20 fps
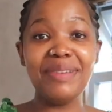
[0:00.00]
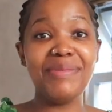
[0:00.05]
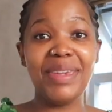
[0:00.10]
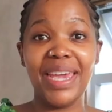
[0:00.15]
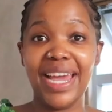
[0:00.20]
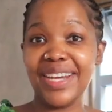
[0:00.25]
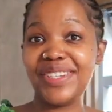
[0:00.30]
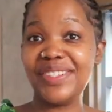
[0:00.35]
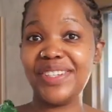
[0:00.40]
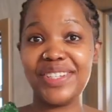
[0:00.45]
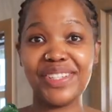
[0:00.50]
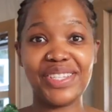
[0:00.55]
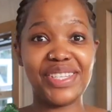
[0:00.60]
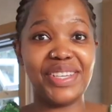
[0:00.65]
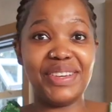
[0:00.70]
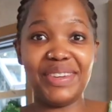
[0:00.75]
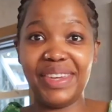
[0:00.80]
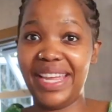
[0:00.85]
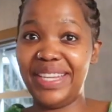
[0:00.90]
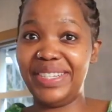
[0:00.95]
and we actually
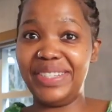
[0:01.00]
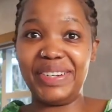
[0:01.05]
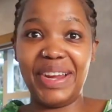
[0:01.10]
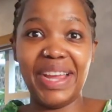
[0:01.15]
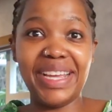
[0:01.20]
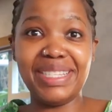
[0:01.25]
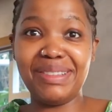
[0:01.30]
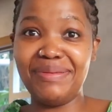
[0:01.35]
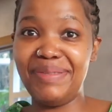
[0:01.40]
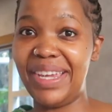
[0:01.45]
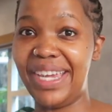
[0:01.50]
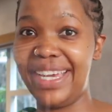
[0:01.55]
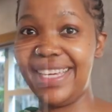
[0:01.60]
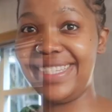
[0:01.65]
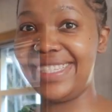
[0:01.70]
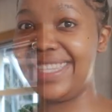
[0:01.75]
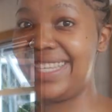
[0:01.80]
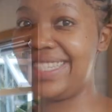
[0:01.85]
just gonna get dressed because